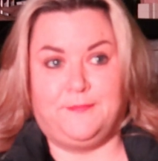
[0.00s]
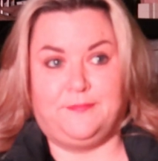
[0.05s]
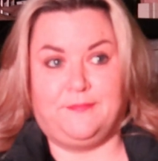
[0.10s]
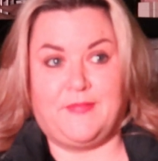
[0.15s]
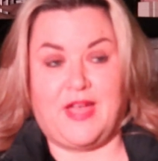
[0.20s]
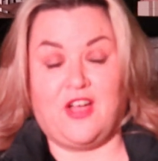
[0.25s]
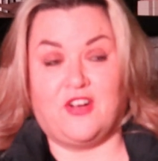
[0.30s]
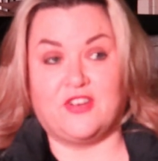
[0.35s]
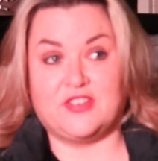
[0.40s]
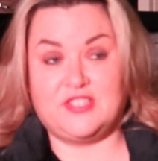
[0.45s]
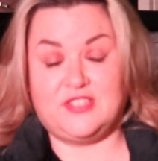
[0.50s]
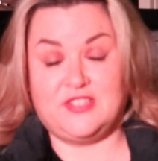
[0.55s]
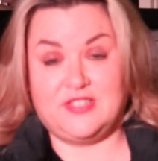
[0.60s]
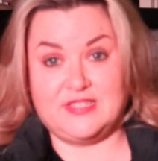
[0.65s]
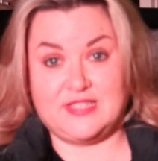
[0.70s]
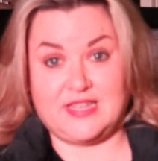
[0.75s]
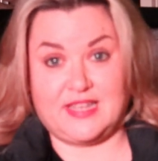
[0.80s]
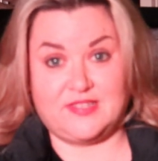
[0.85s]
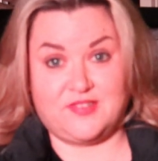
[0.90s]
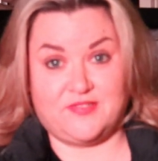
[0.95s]
My
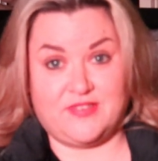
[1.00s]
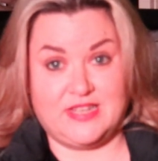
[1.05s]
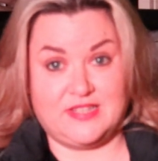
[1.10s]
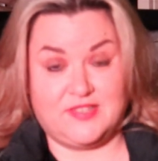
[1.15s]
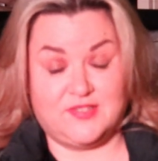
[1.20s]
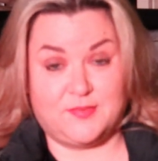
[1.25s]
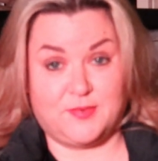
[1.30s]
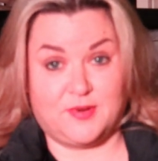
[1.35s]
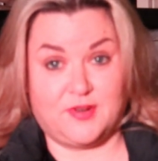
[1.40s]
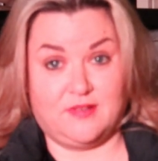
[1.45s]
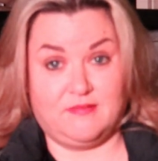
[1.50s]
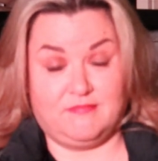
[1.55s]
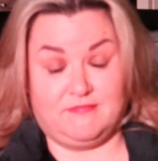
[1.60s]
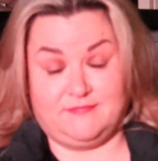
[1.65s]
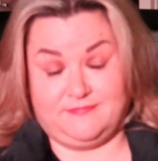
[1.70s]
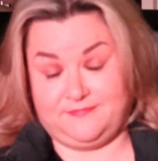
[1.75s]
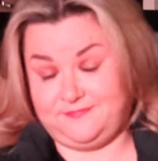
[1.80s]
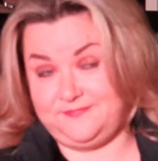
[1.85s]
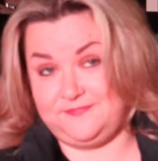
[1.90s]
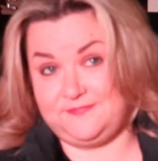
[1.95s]
oxygen saturations were
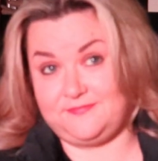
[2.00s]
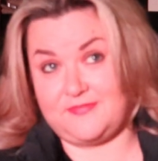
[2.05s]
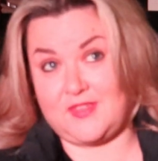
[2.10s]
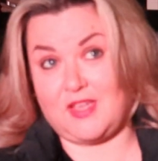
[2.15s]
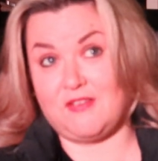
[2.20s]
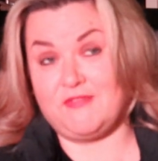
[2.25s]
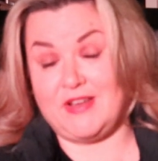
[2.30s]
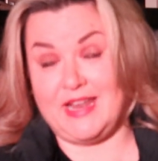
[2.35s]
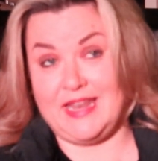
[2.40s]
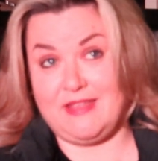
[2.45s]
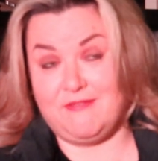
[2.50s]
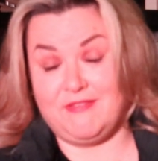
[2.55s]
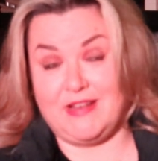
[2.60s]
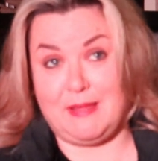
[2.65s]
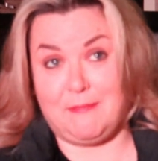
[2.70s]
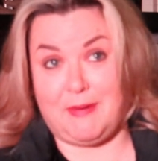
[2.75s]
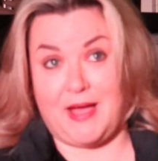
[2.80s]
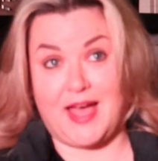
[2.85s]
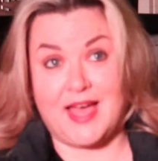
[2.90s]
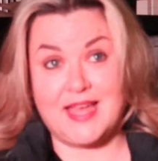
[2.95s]
really,
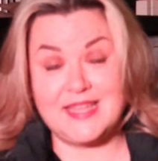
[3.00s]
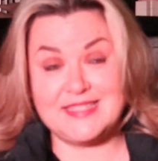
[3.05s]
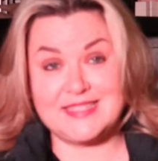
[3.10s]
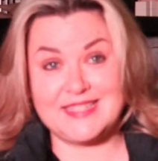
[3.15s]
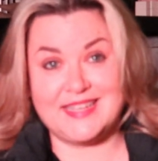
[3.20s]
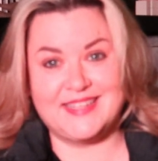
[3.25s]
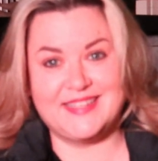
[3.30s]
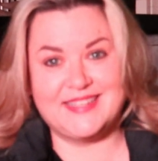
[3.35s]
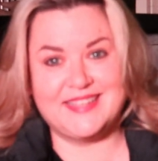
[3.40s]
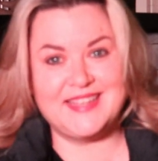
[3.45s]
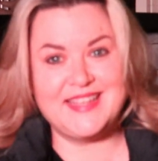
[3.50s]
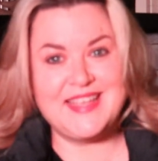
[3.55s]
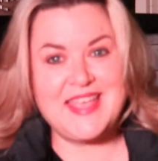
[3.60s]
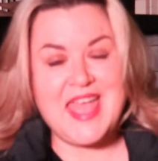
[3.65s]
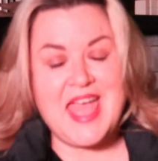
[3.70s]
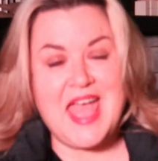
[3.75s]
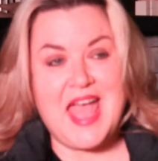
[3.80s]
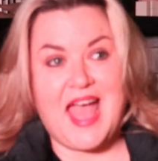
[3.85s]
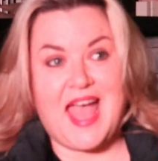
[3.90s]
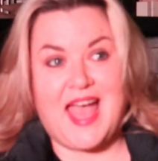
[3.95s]
really bad
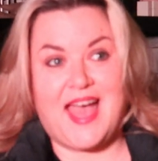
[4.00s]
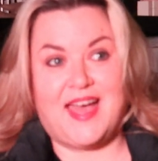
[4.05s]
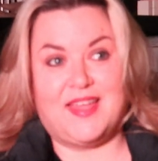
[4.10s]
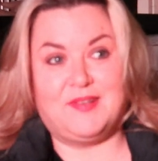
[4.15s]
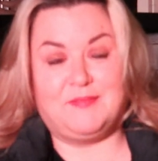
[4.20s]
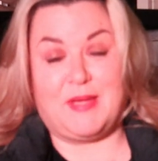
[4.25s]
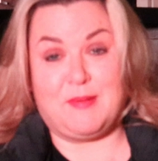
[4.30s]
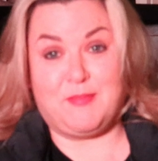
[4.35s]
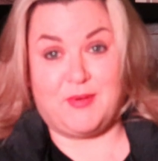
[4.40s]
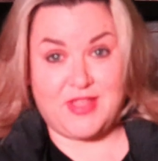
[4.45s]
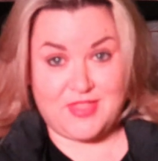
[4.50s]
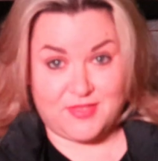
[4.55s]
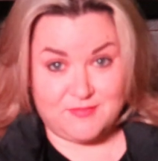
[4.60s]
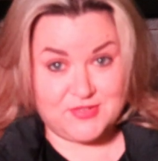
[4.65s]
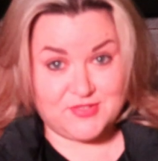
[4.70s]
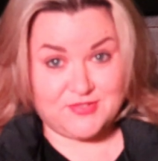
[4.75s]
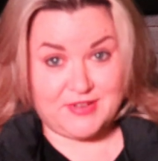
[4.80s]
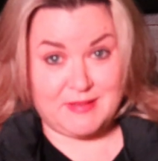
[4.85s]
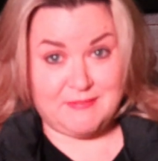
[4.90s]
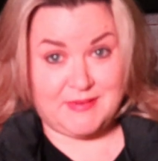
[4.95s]
and my breathing
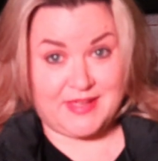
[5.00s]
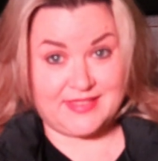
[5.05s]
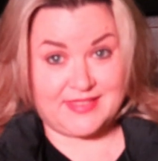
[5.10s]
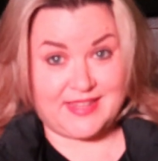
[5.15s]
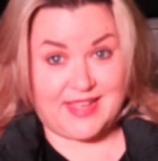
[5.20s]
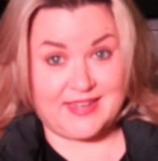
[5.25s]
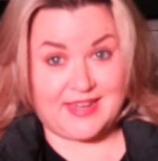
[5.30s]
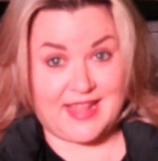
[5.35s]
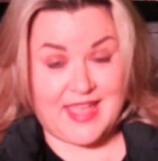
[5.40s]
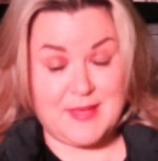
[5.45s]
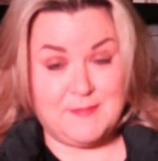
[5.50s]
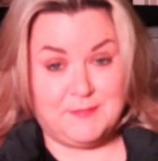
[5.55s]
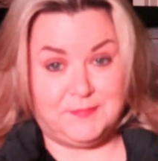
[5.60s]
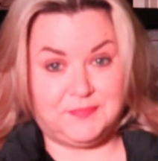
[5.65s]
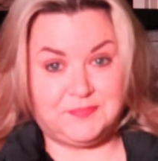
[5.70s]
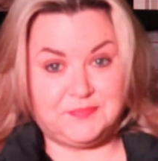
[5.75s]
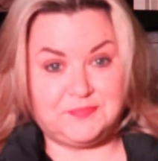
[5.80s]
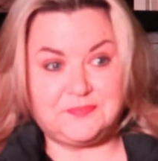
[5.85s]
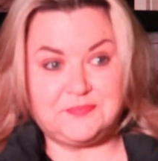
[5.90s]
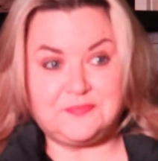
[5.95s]
was really bad that night,
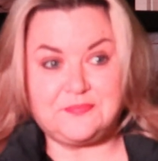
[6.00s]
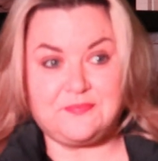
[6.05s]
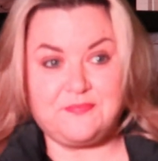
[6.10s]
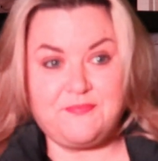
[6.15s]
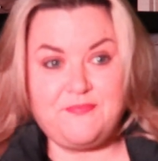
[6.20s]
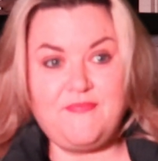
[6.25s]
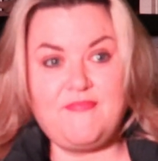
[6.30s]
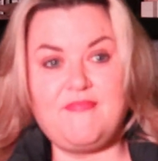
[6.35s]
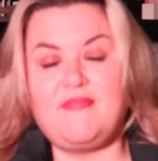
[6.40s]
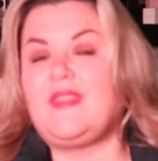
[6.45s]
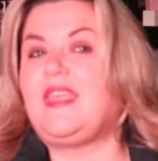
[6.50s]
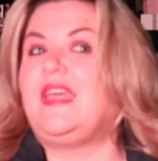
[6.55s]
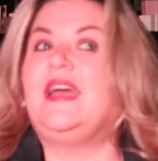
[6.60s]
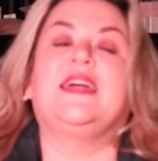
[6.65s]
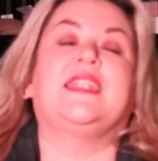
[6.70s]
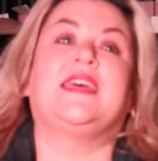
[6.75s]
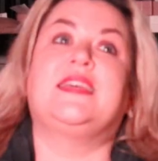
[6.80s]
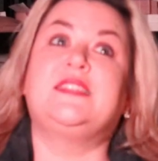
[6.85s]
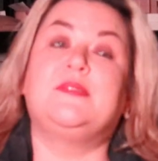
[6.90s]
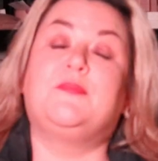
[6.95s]

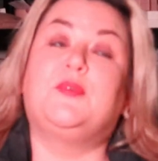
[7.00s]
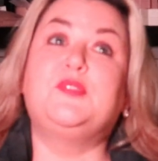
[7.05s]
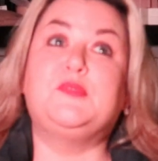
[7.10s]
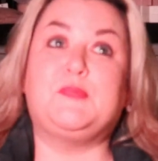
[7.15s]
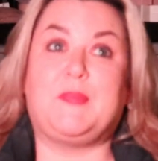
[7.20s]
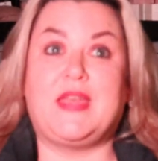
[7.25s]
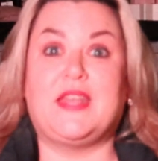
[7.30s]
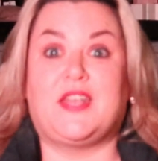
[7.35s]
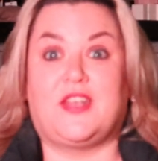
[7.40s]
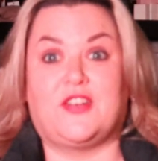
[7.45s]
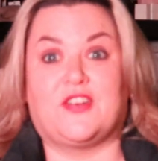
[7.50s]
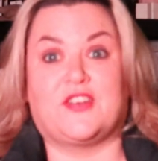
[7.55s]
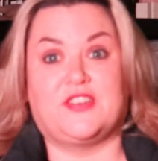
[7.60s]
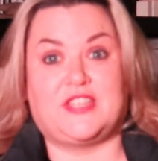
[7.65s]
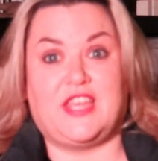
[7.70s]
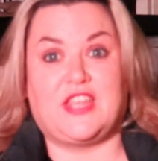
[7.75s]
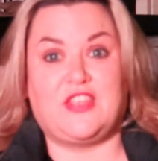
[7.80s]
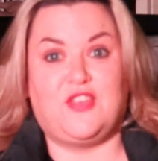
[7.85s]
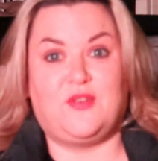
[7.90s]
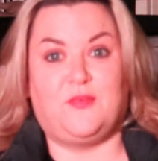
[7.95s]
and I suppose being a
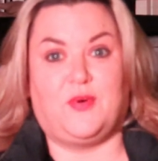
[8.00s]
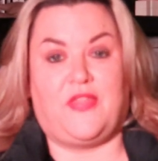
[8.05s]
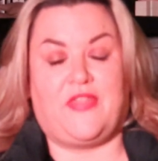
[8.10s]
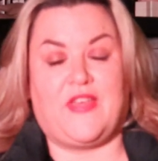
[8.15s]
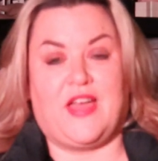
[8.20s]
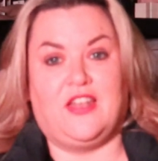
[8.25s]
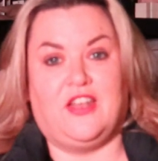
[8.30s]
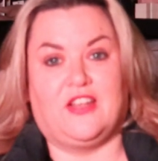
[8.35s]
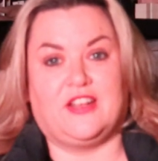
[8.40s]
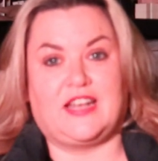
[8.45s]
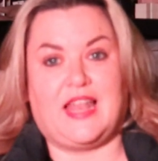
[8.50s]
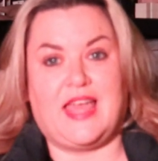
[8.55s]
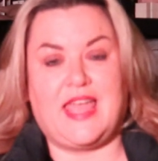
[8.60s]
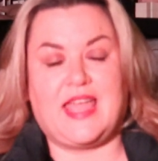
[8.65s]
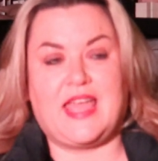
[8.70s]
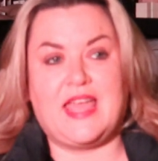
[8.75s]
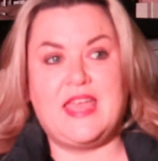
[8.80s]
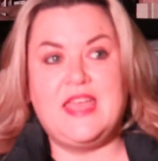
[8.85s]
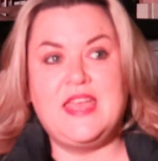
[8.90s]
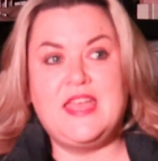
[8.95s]
nurse I knew what that looked
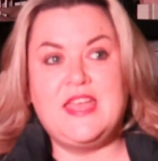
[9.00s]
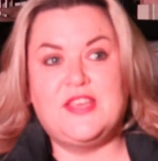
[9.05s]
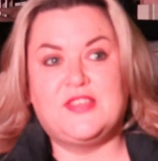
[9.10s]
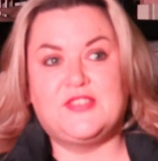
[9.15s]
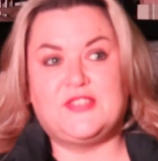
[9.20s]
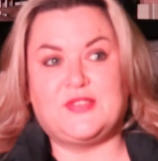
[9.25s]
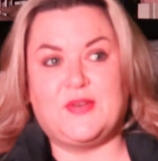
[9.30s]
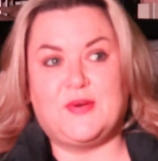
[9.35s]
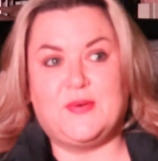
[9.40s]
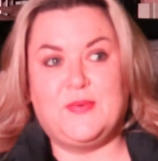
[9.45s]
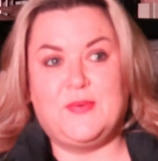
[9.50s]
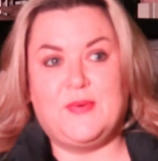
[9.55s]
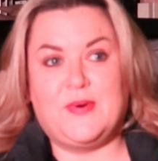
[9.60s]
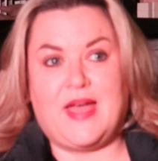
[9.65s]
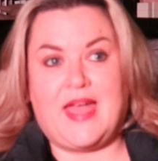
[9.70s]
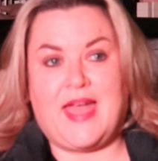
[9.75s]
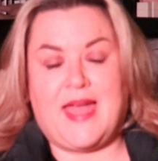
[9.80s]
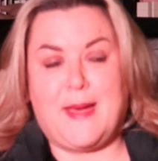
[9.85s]
like. So